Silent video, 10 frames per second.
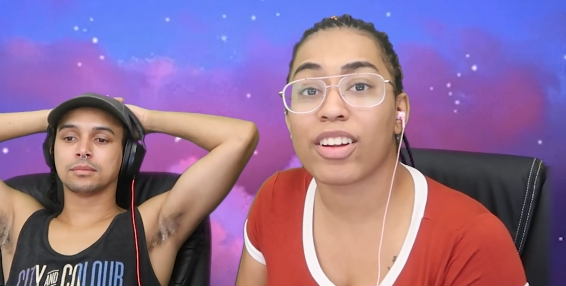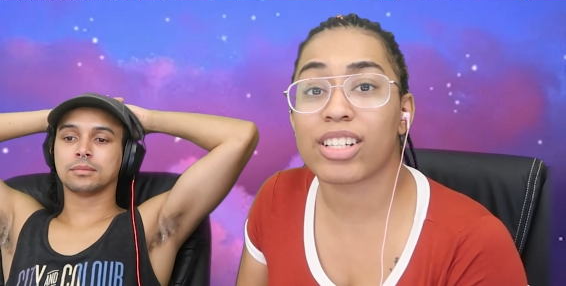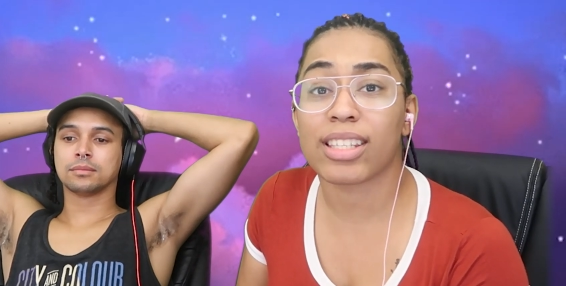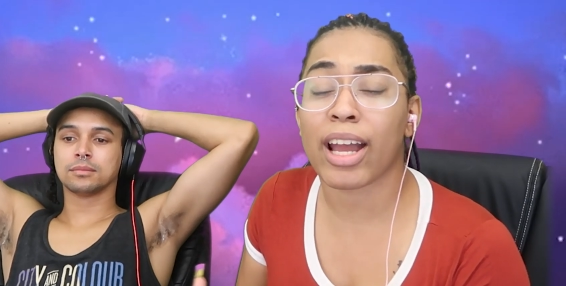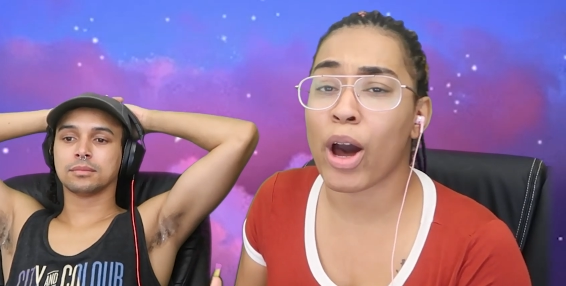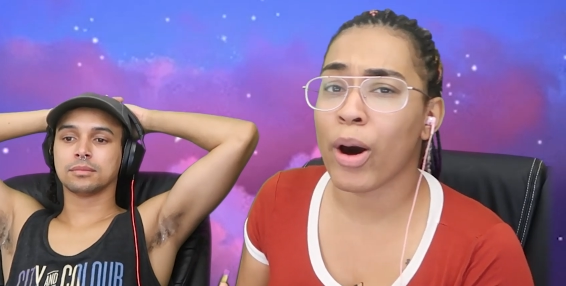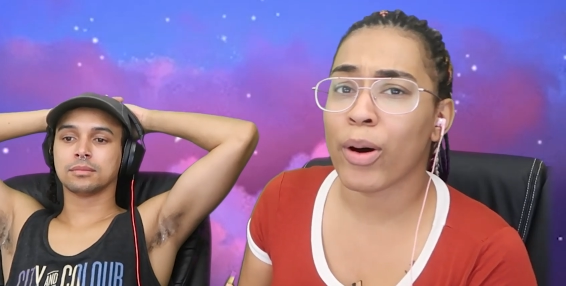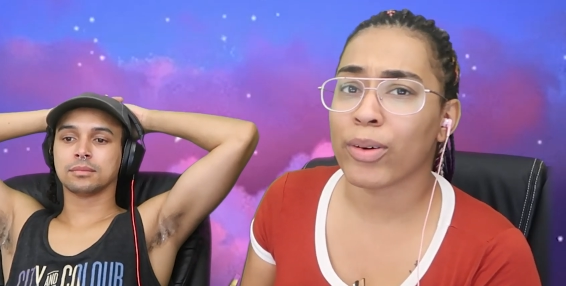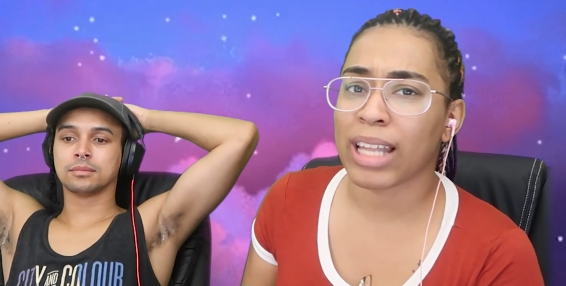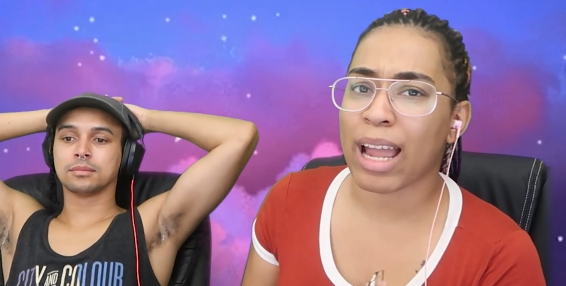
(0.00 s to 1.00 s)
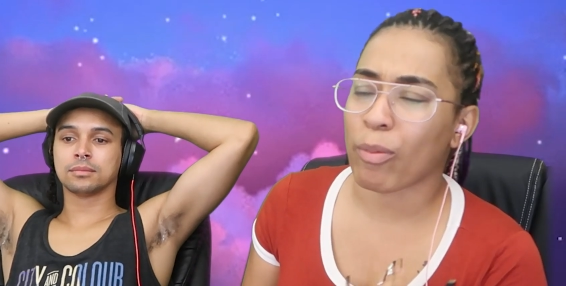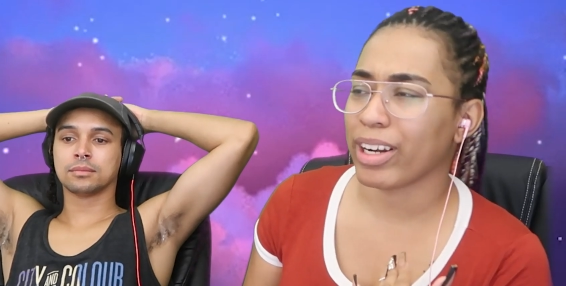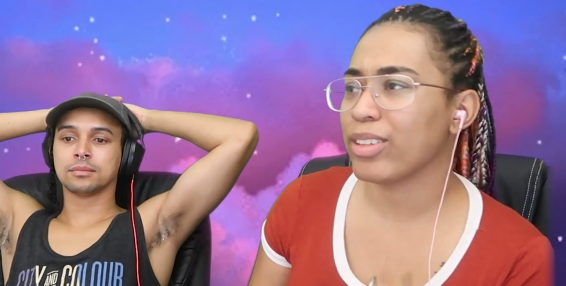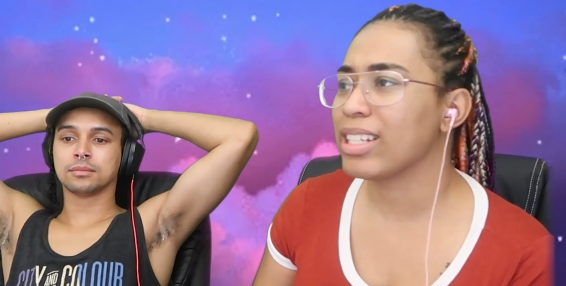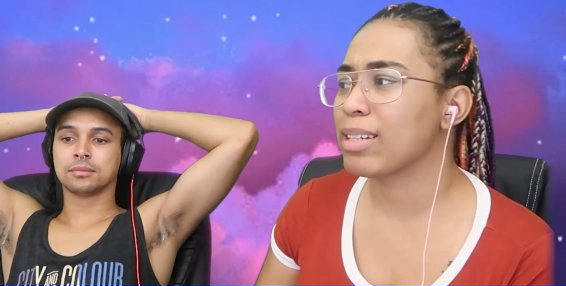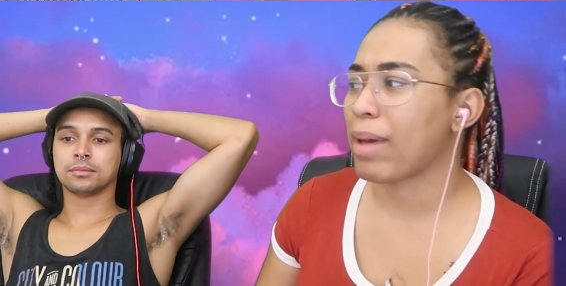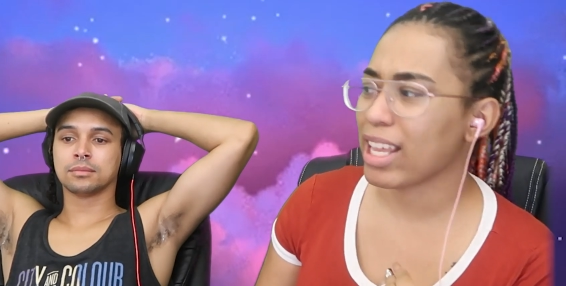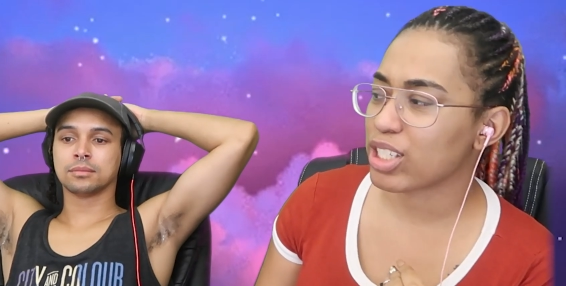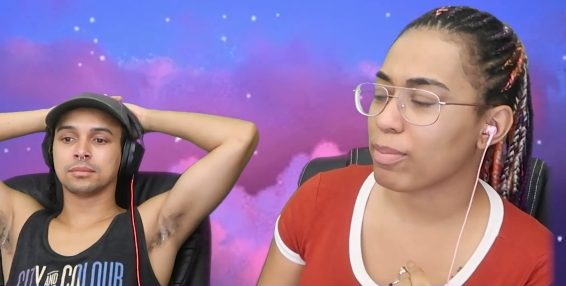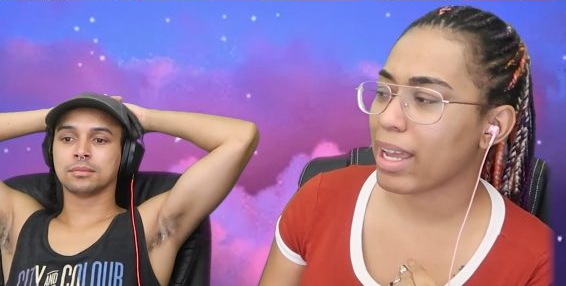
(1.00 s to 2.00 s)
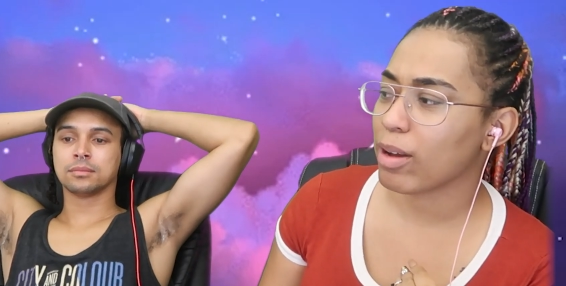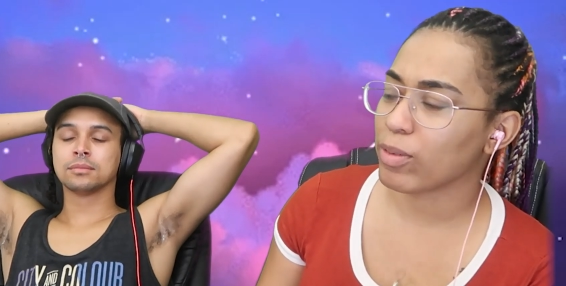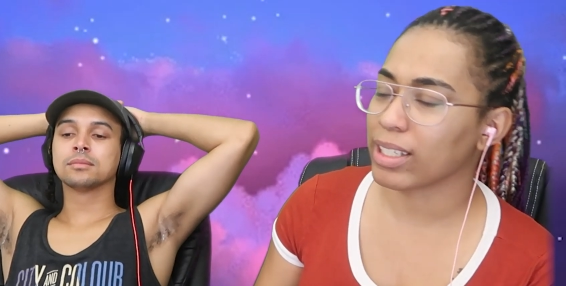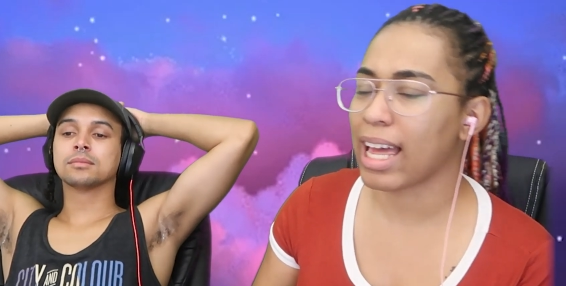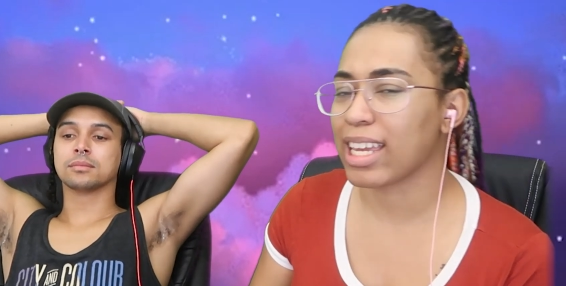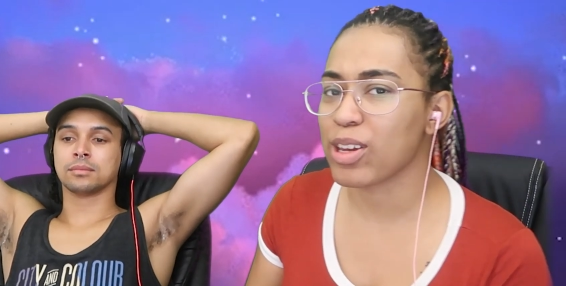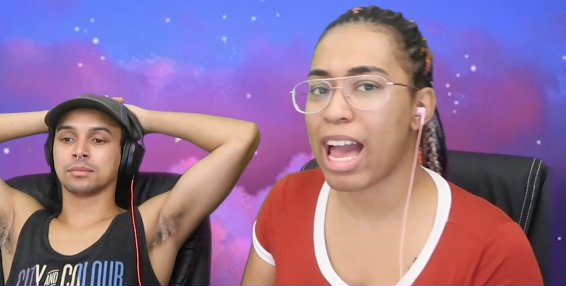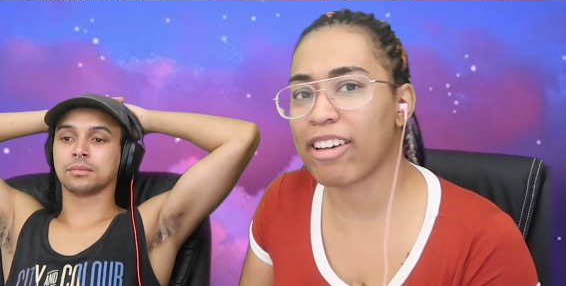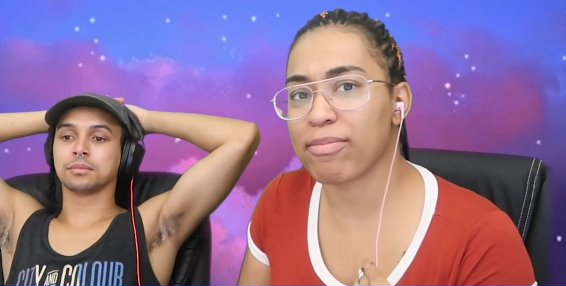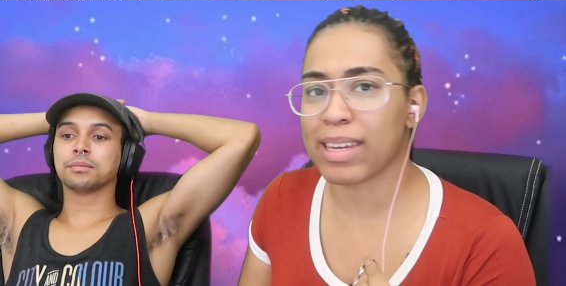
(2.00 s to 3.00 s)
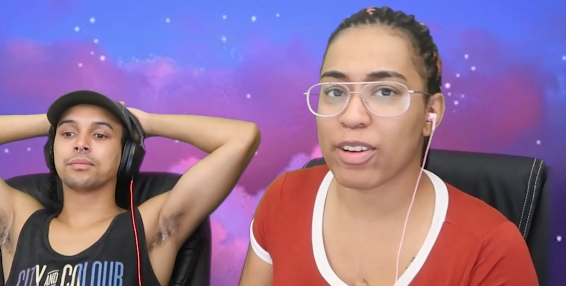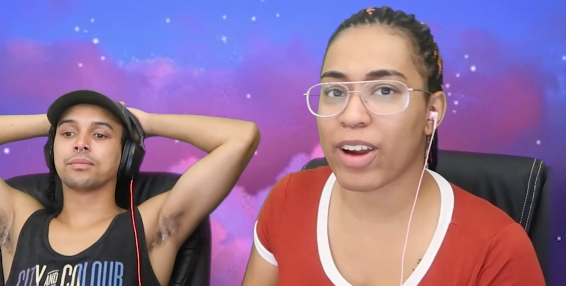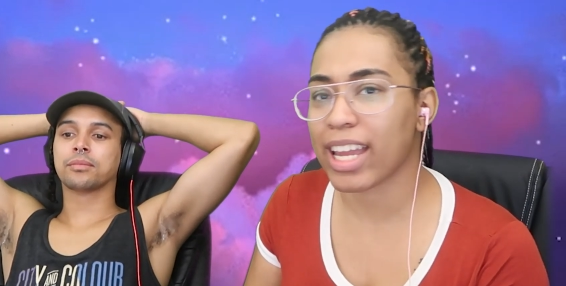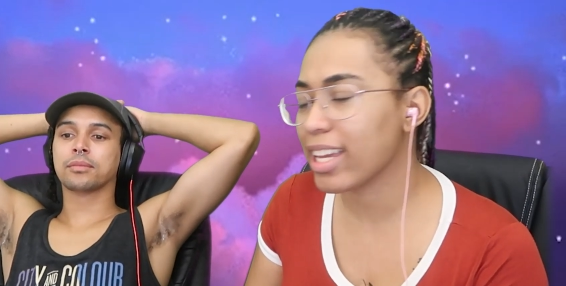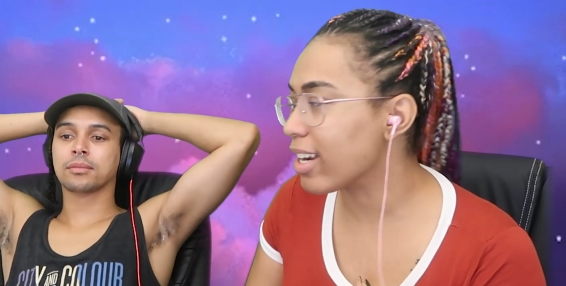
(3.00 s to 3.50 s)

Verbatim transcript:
Speaker 1: They're just like, oh, like, why do you need to masturbate when, like, you have me right